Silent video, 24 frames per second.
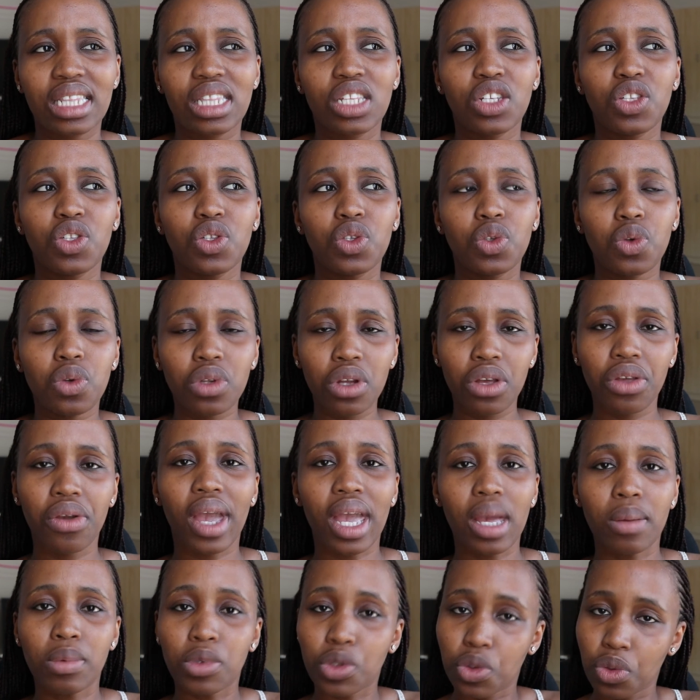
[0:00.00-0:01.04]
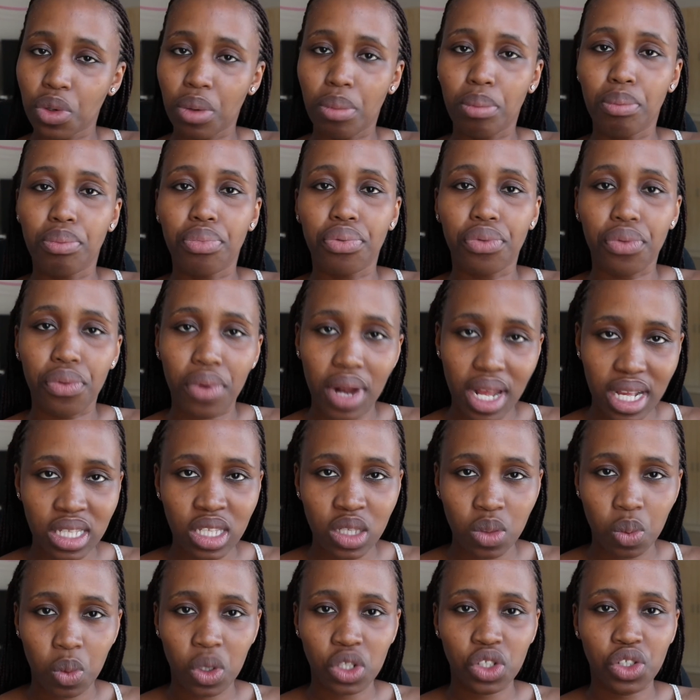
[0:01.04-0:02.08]
the sooner you're able to
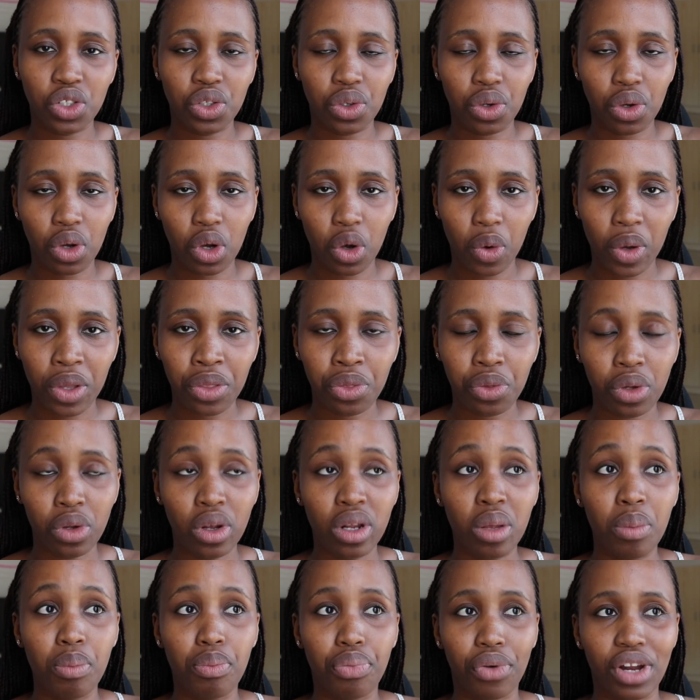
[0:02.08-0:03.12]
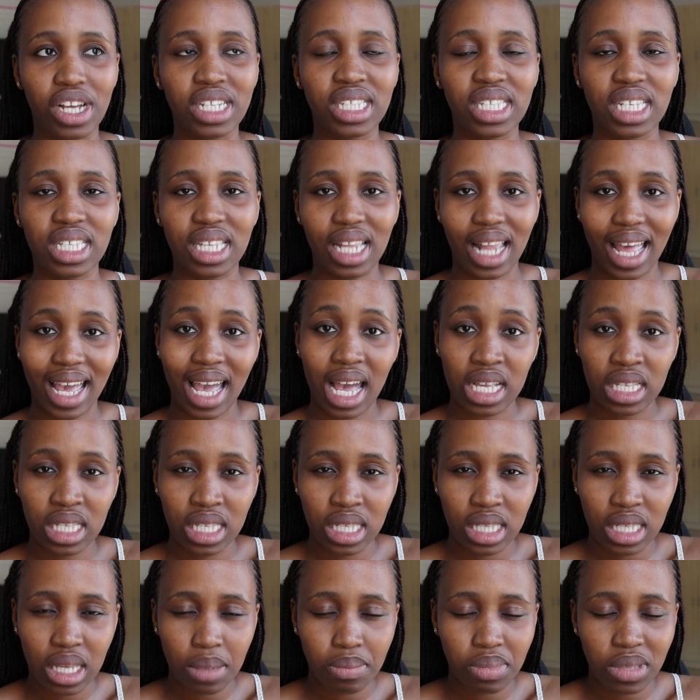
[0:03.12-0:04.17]
embrace what you're going through, not embrace it and like
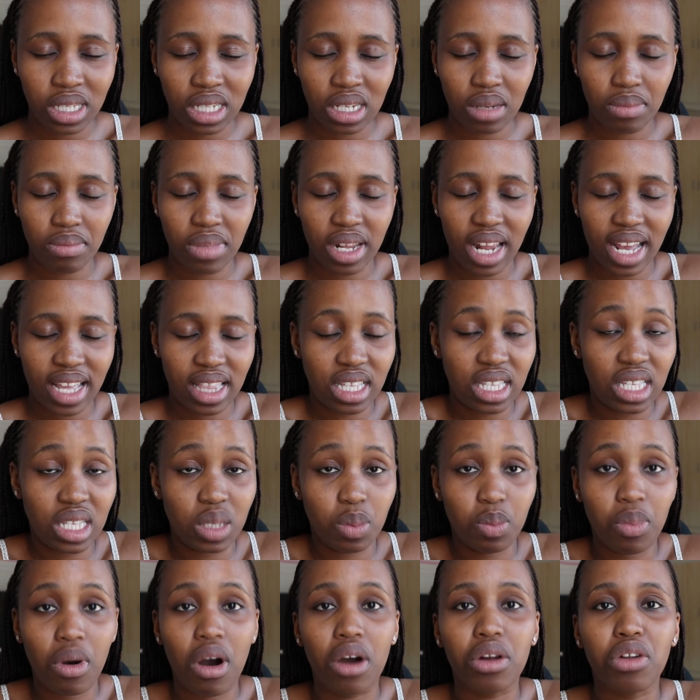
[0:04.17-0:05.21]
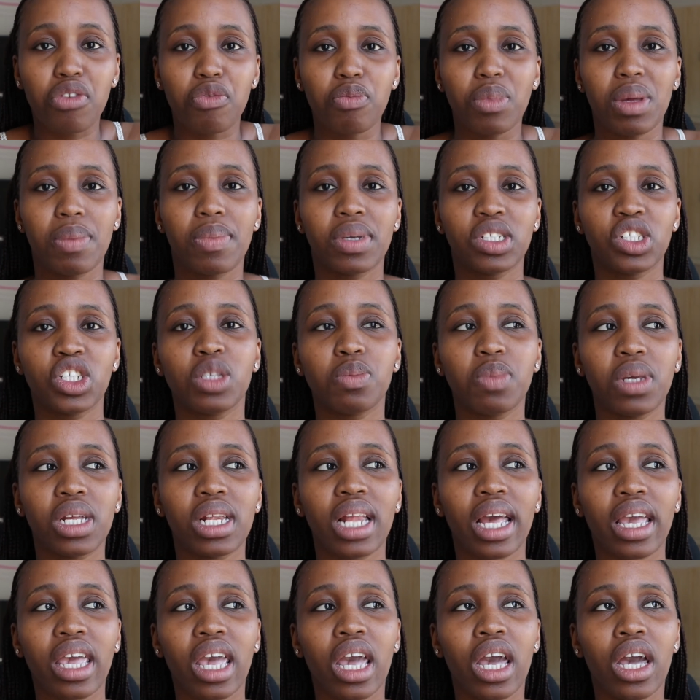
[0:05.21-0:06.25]
accept it and be like, this is part of me, but just being
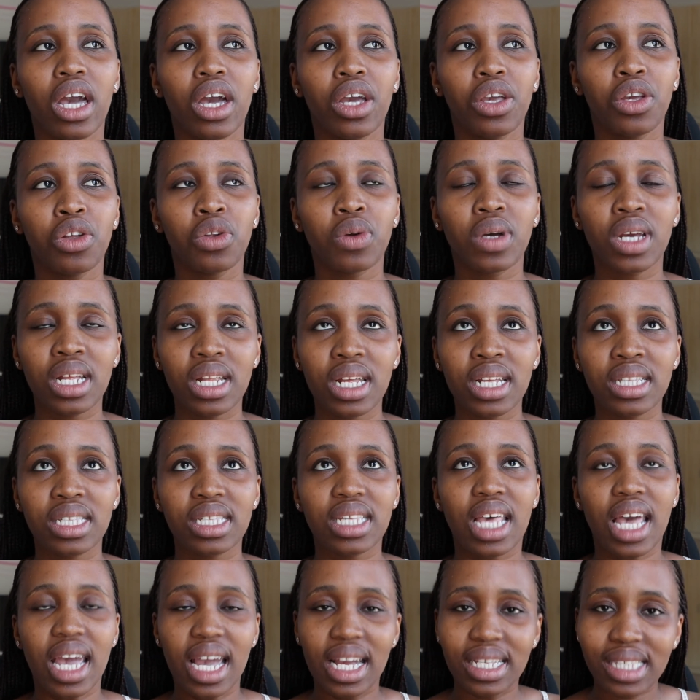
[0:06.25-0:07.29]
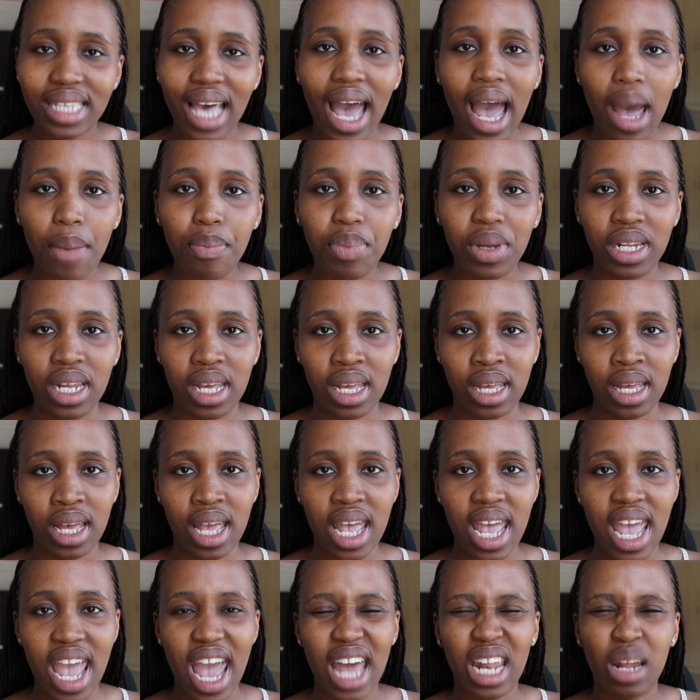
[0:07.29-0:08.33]
like, you know, it's happening
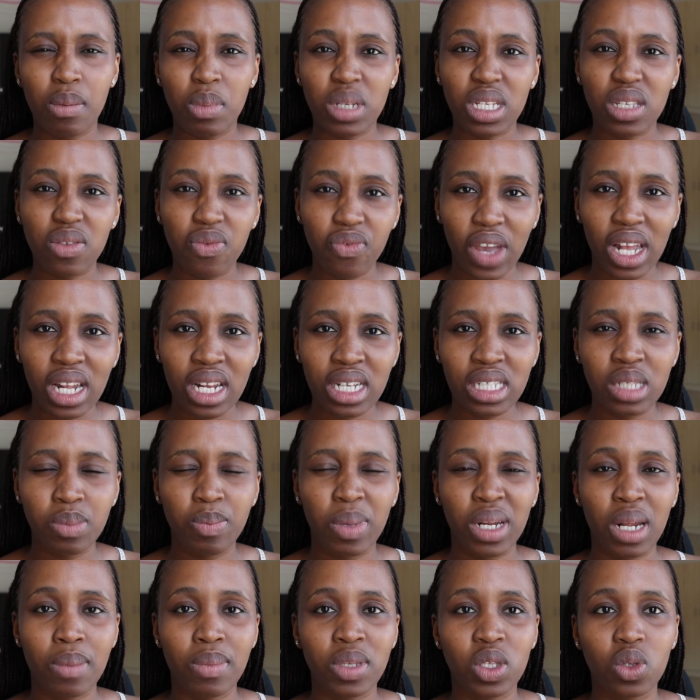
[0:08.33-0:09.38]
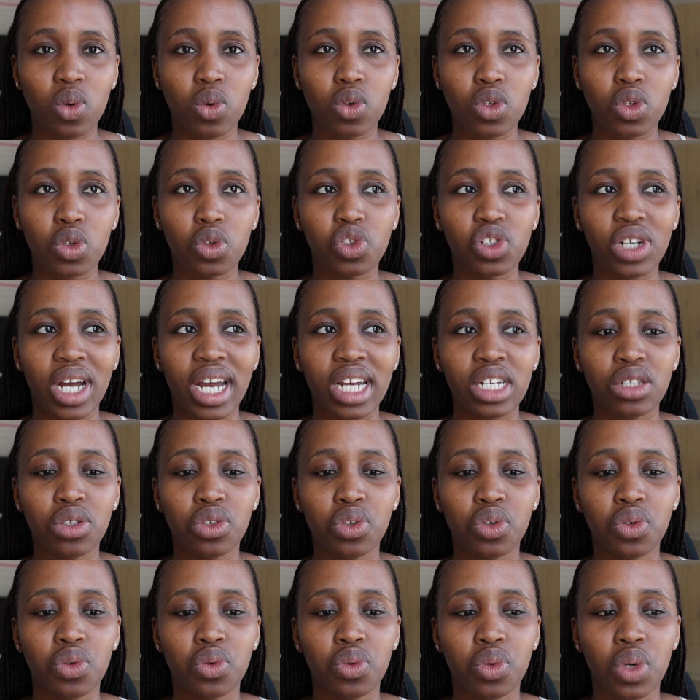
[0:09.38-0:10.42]
and I must feel it, but I must also try
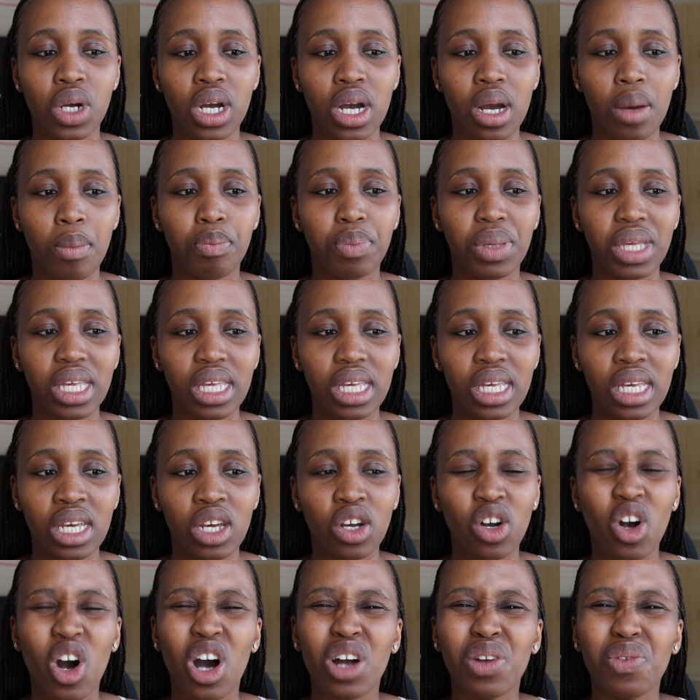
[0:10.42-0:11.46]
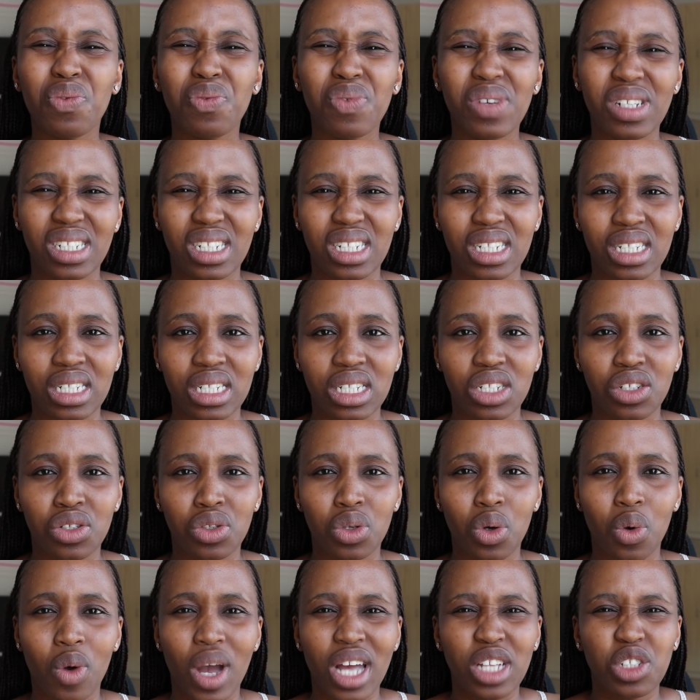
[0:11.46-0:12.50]
to be confident, you
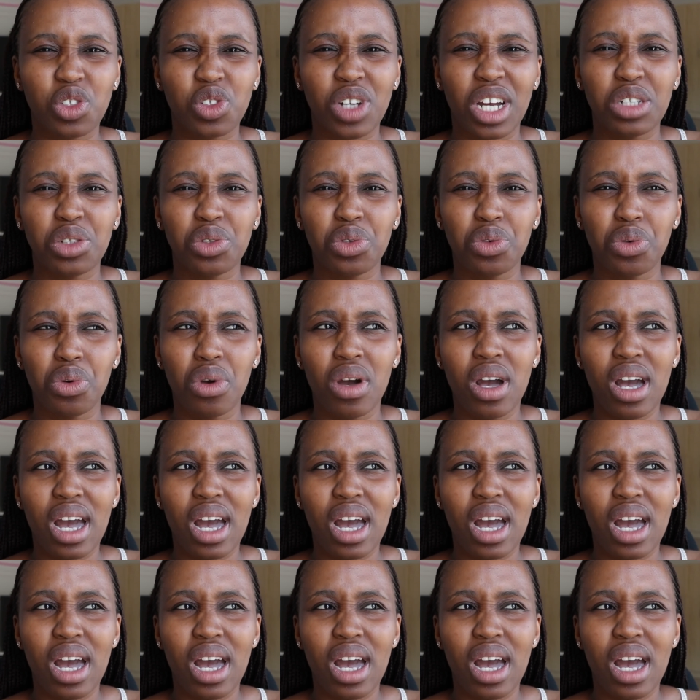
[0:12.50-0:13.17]
know, and try to